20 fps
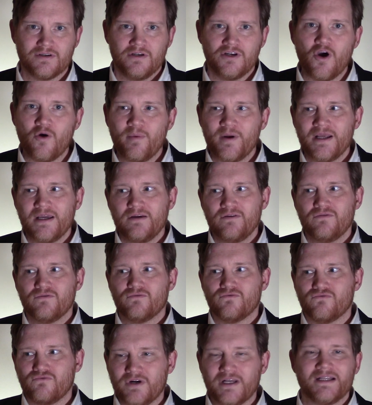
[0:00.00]
Nobody
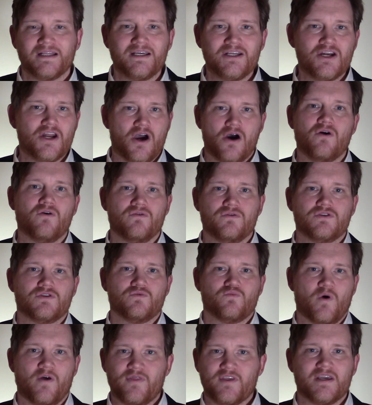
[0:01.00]
really
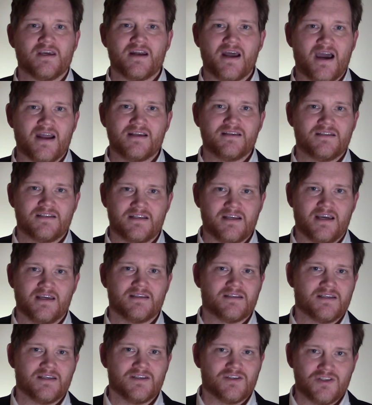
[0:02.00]
knows what the United
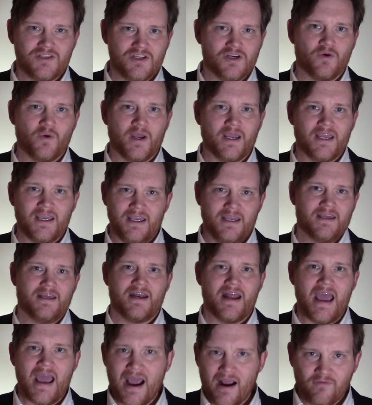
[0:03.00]
States is doing
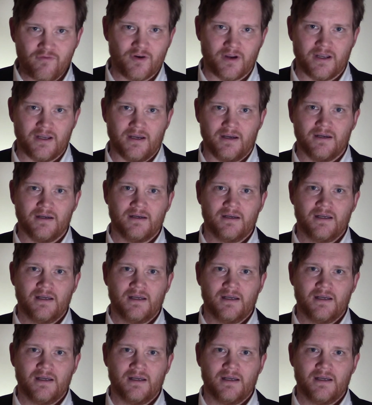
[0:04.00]
in Africa.